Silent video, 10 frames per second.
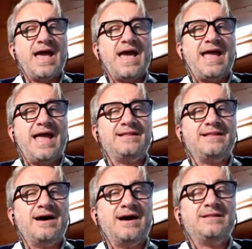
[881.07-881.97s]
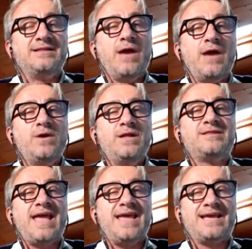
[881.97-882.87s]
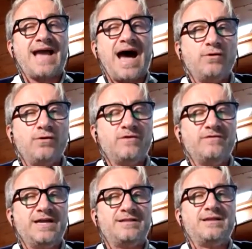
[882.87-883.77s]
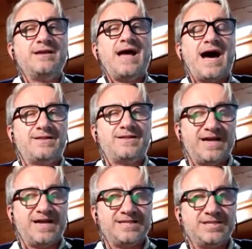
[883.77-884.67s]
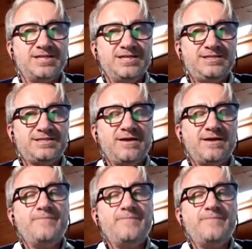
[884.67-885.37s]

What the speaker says: And they will take out of it advantages.